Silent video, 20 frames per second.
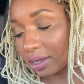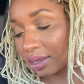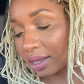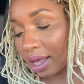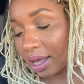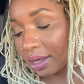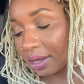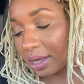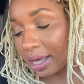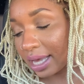a
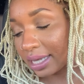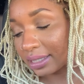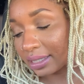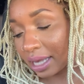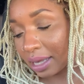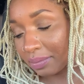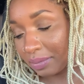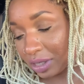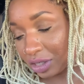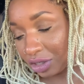lot, as
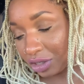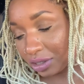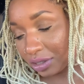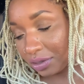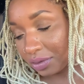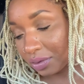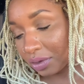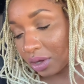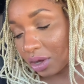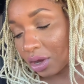I
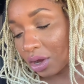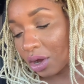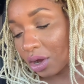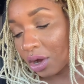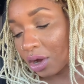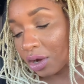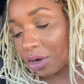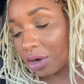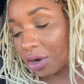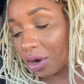mentioned.
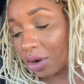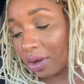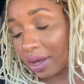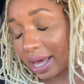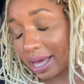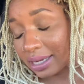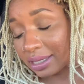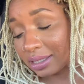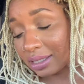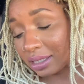Girl
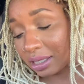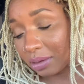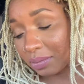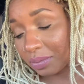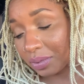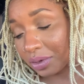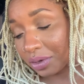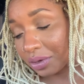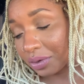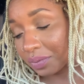had a
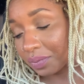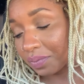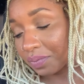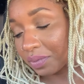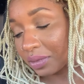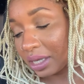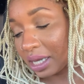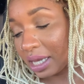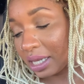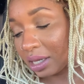temper.
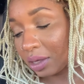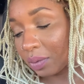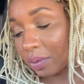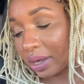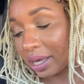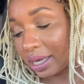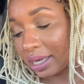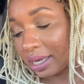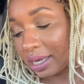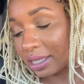
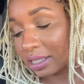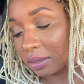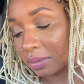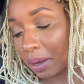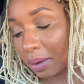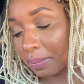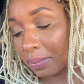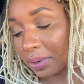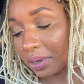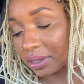Anyway, it's
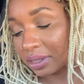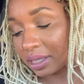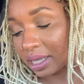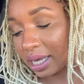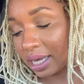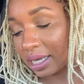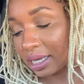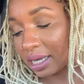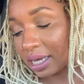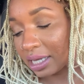my
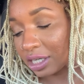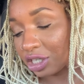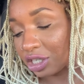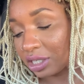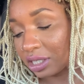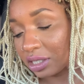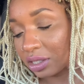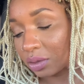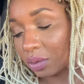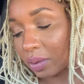birthday and
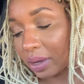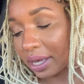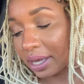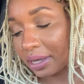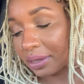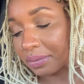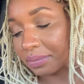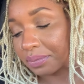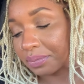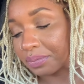she's
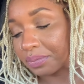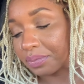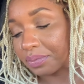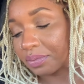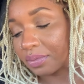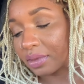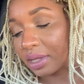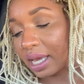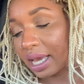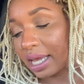away
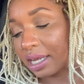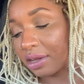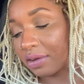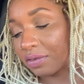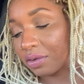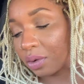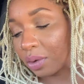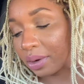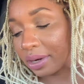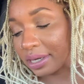and
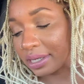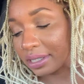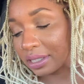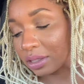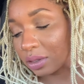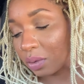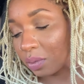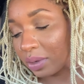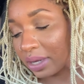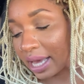of course,
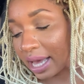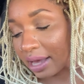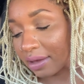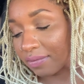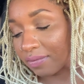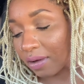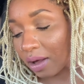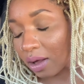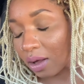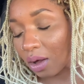we had
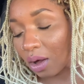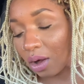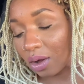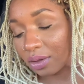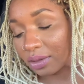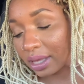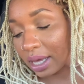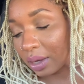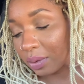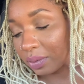fought
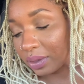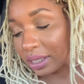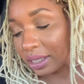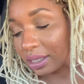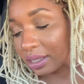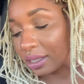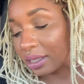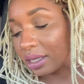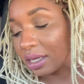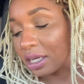all that week.
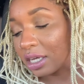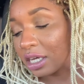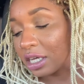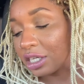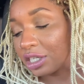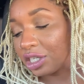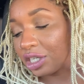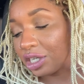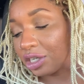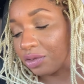
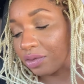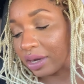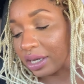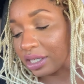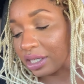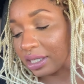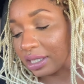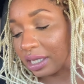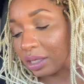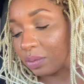She
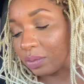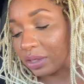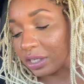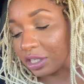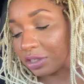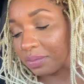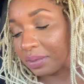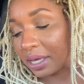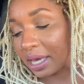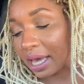grudgingly
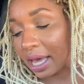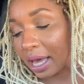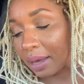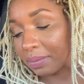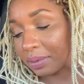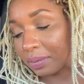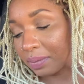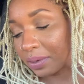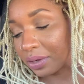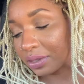wished me a
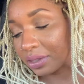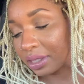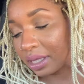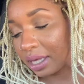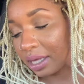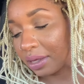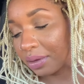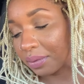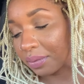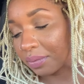happy
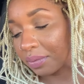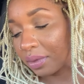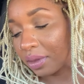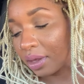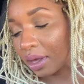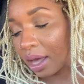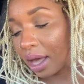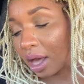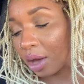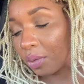birthday.
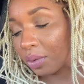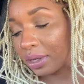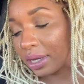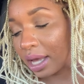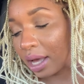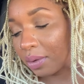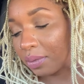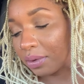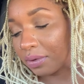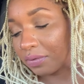I went
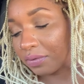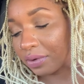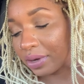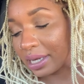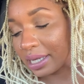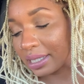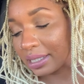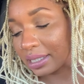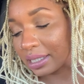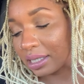out with
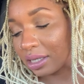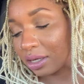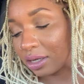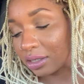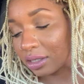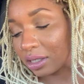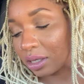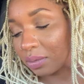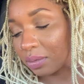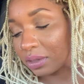friends and
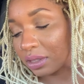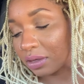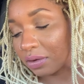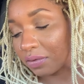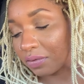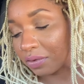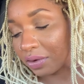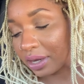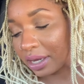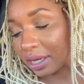hooked up with a
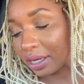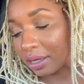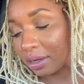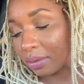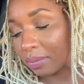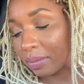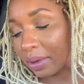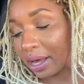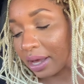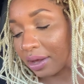friend
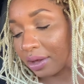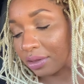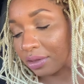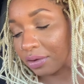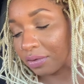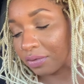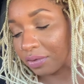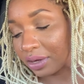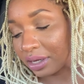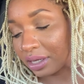my
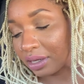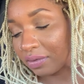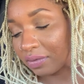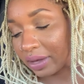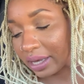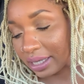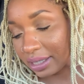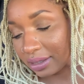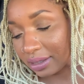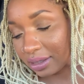other friend
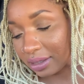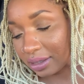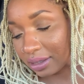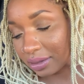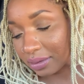invites.